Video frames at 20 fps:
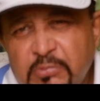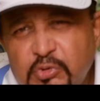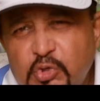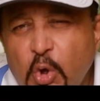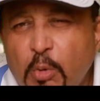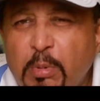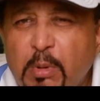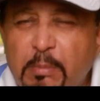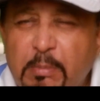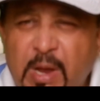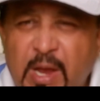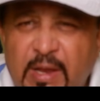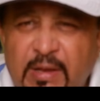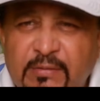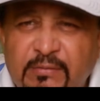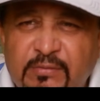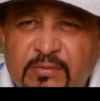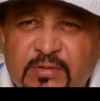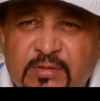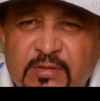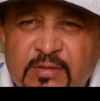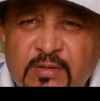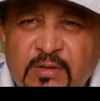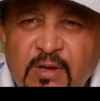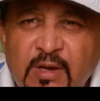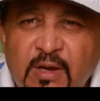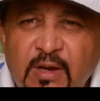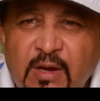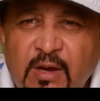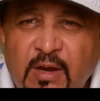Dobermans,
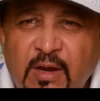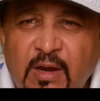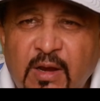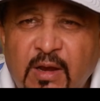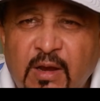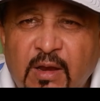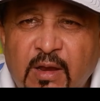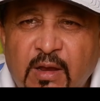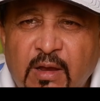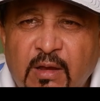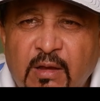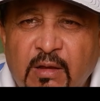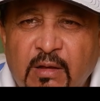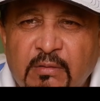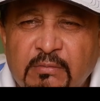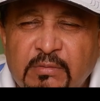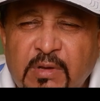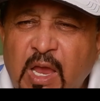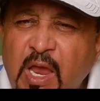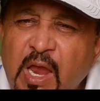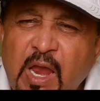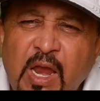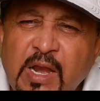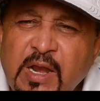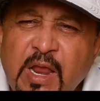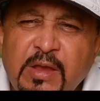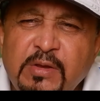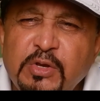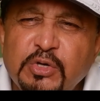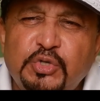
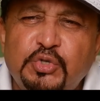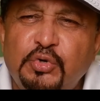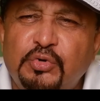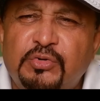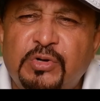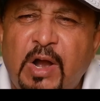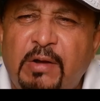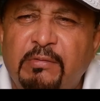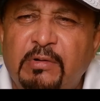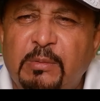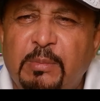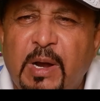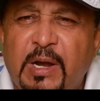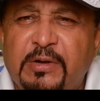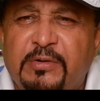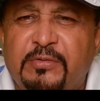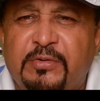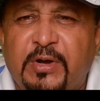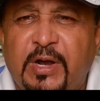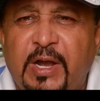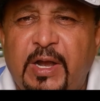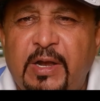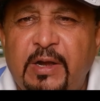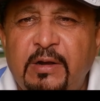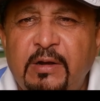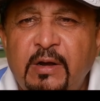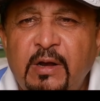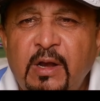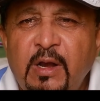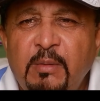and I used to travel by
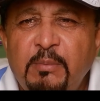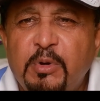train,